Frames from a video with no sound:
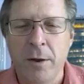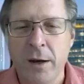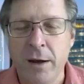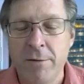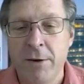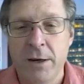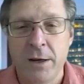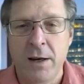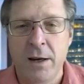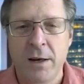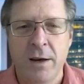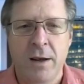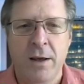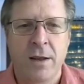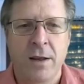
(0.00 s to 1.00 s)
And even in
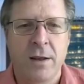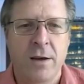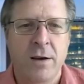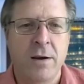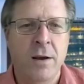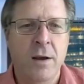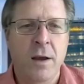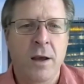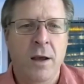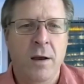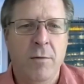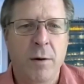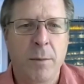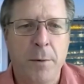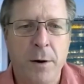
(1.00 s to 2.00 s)
India, the
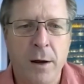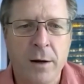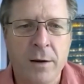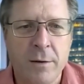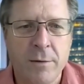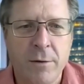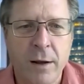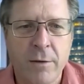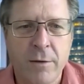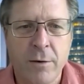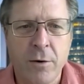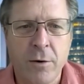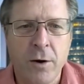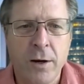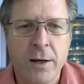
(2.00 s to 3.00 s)
reproductive rates are
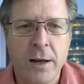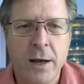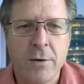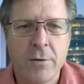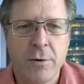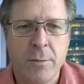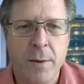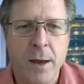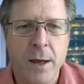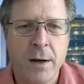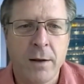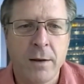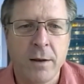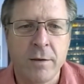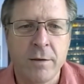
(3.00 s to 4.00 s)
going down
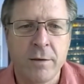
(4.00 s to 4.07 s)
dramatically.